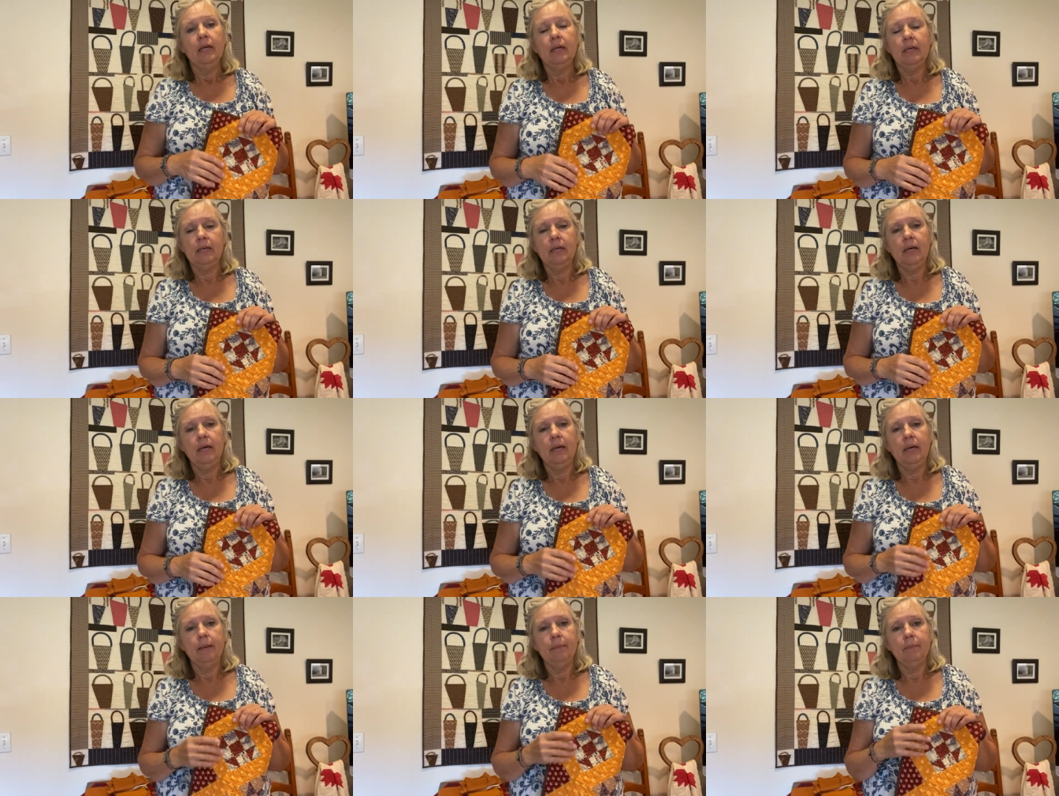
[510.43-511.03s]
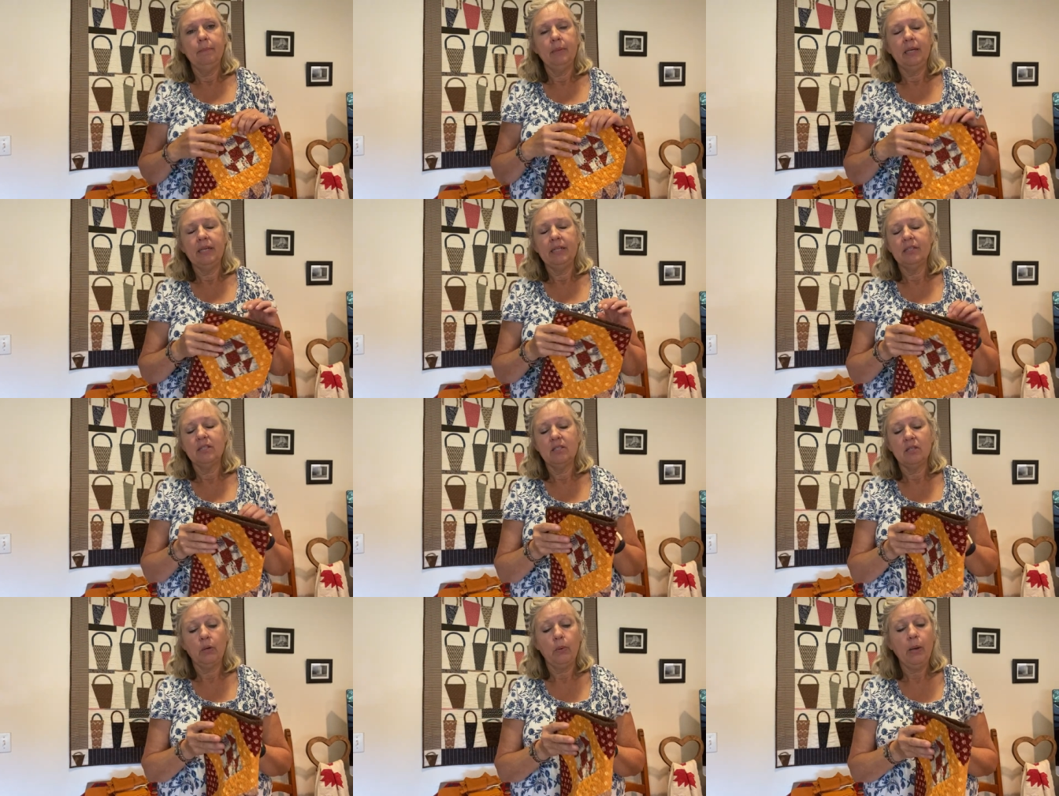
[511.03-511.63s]
Um, and
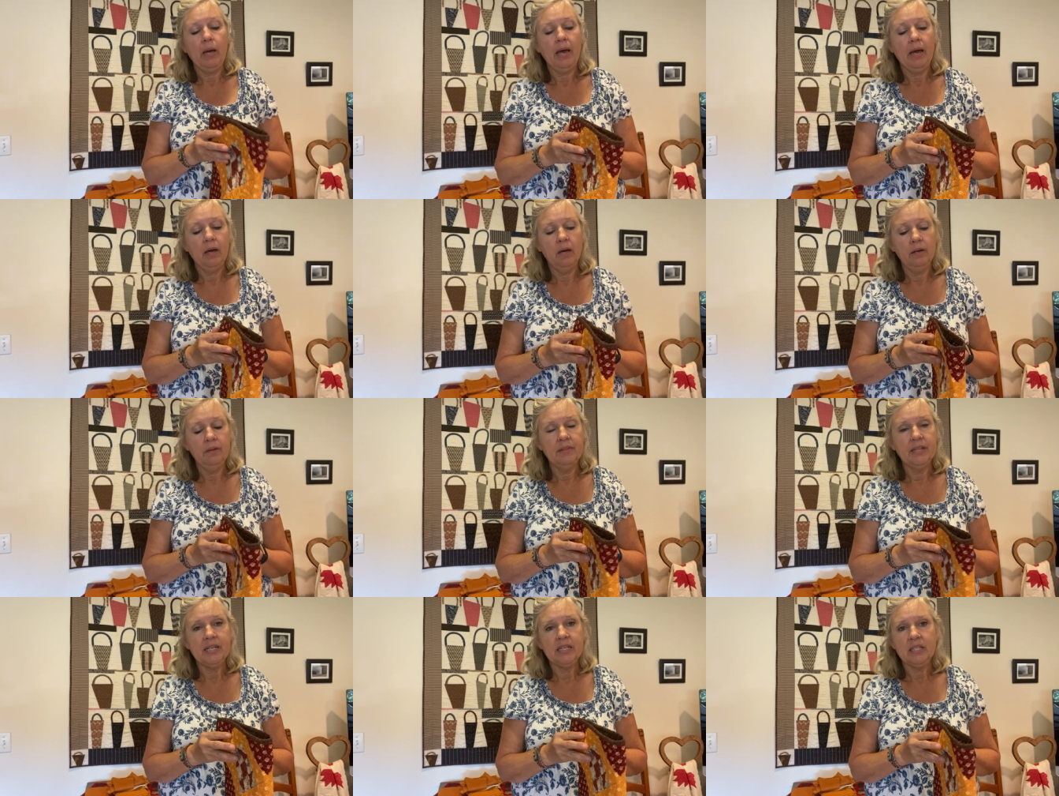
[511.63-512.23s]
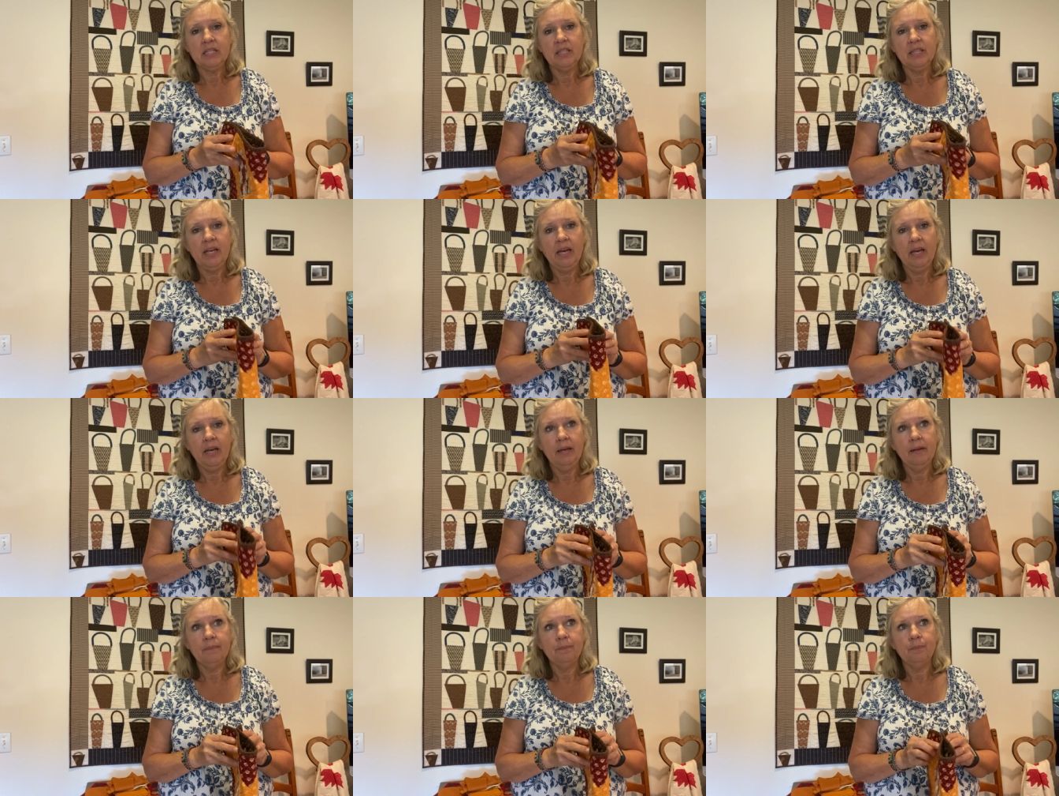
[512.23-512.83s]
so how they did
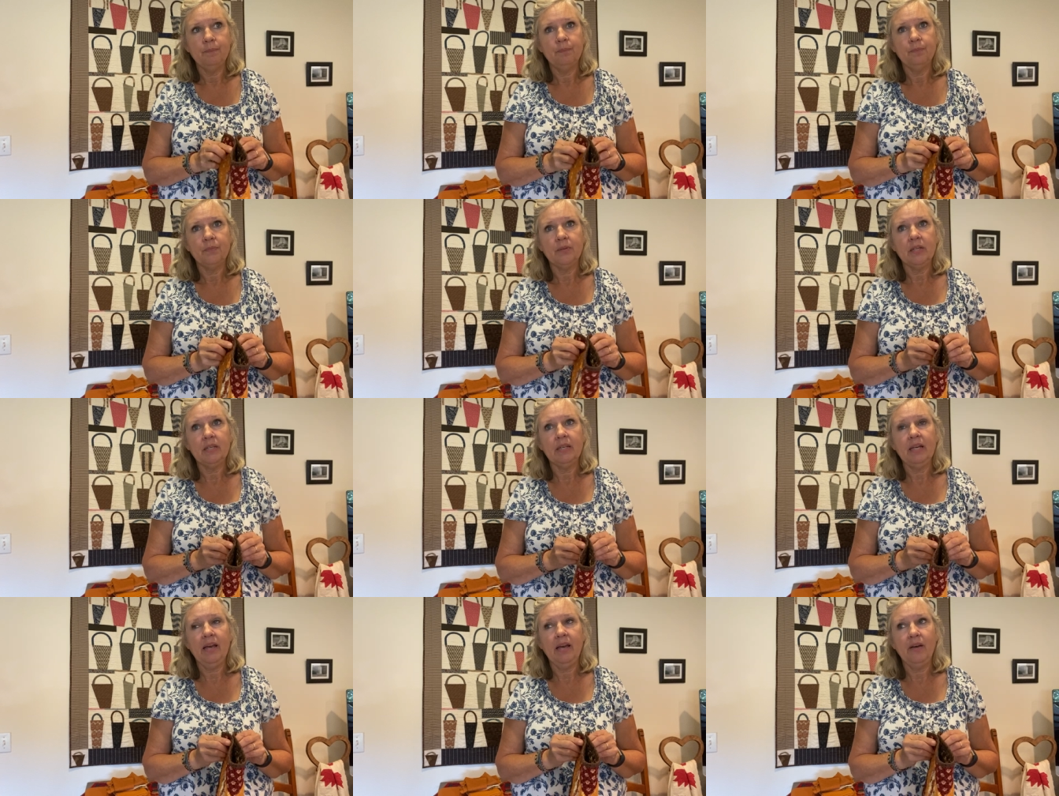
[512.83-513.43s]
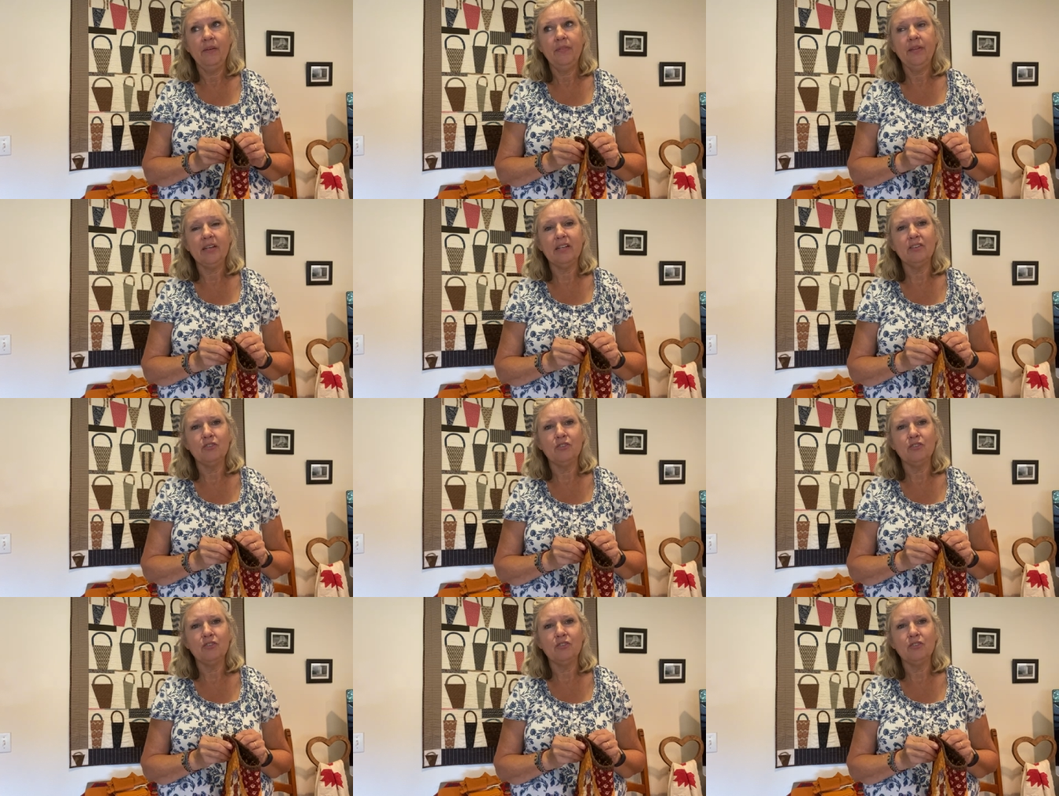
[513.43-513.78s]
that and how they